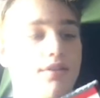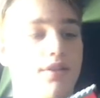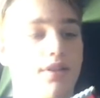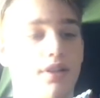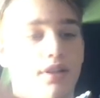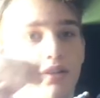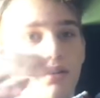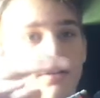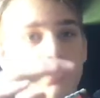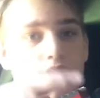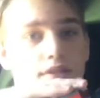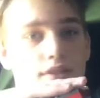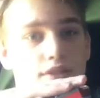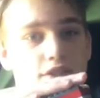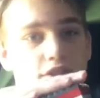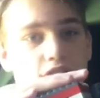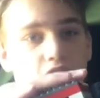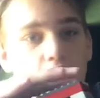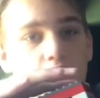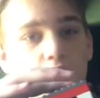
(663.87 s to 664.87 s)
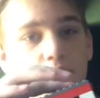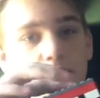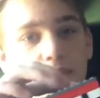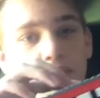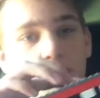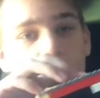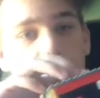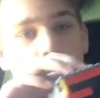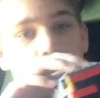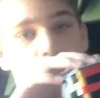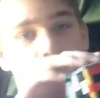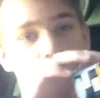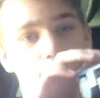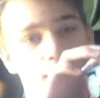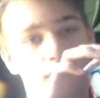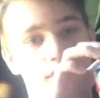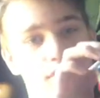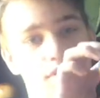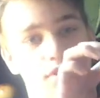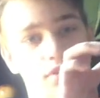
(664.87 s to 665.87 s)
the scope,
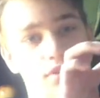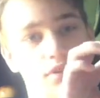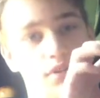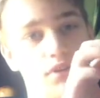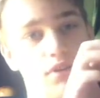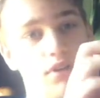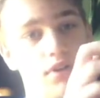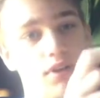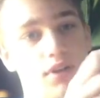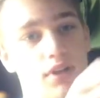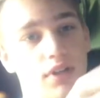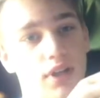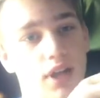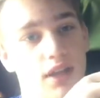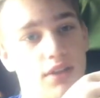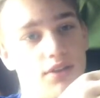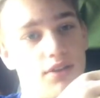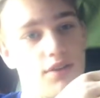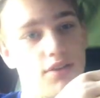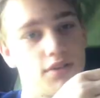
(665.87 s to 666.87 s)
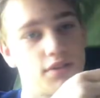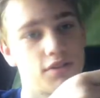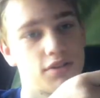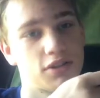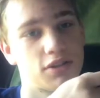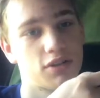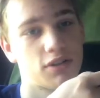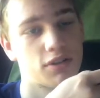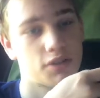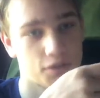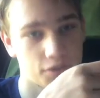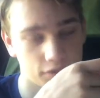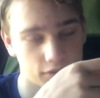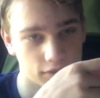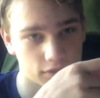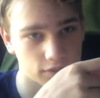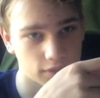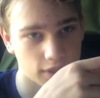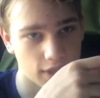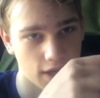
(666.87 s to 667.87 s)
got the
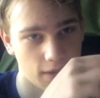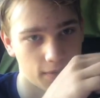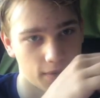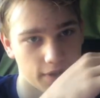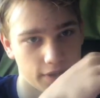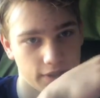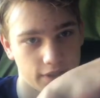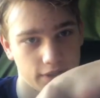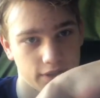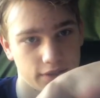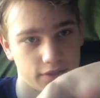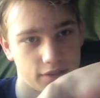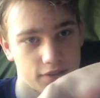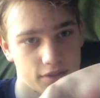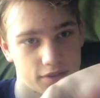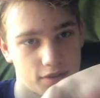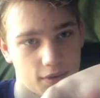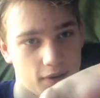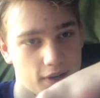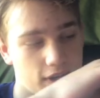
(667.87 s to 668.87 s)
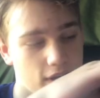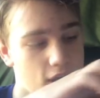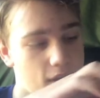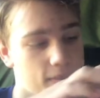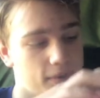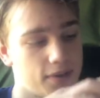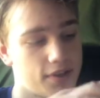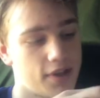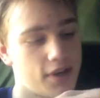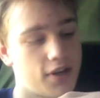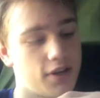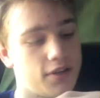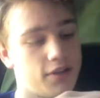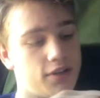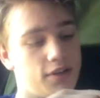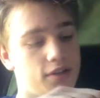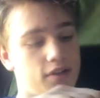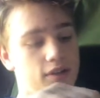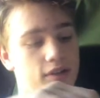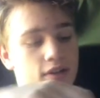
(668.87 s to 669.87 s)
circle camera here and the square camera there.
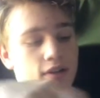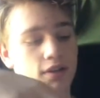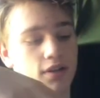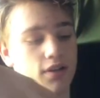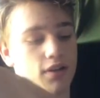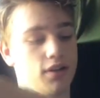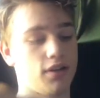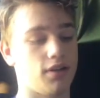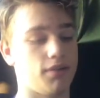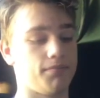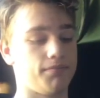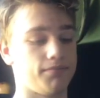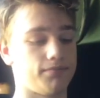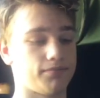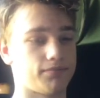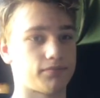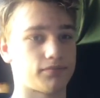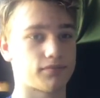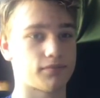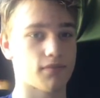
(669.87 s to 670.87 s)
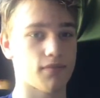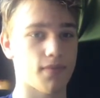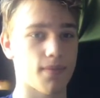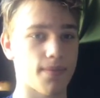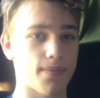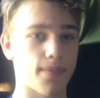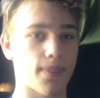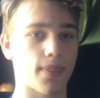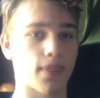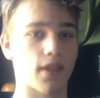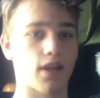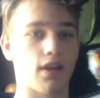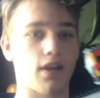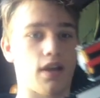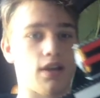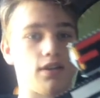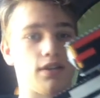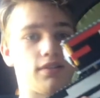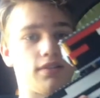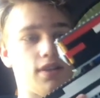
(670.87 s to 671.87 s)
Um,
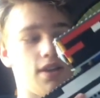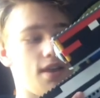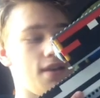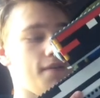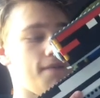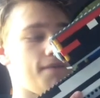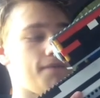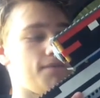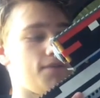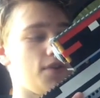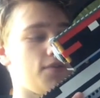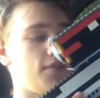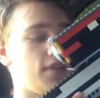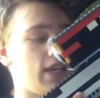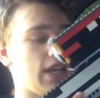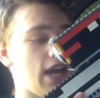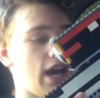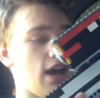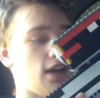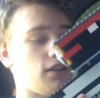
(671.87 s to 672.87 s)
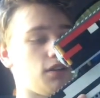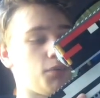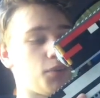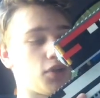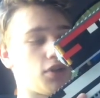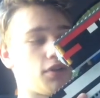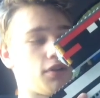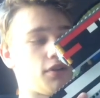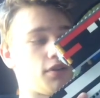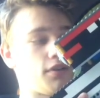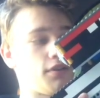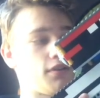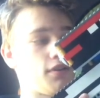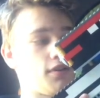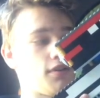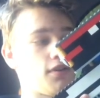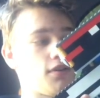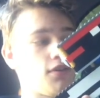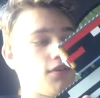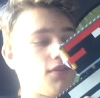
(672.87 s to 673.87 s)
and it's a 50 caliber
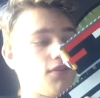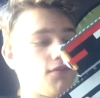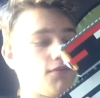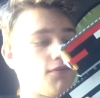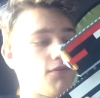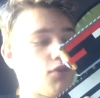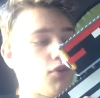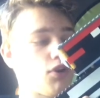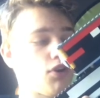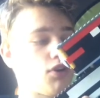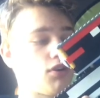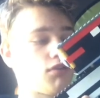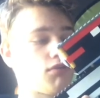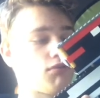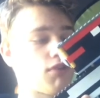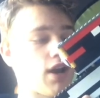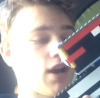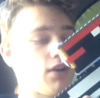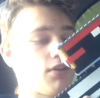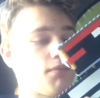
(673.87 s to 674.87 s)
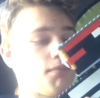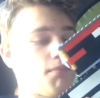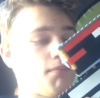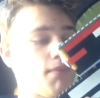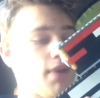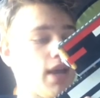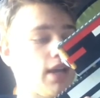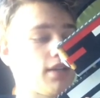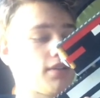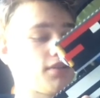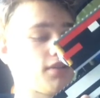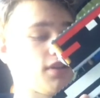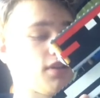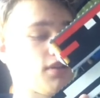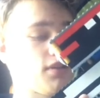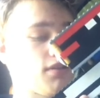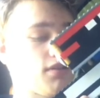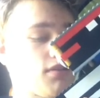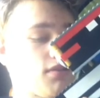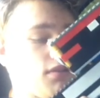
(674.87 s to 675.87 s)
four round magazine.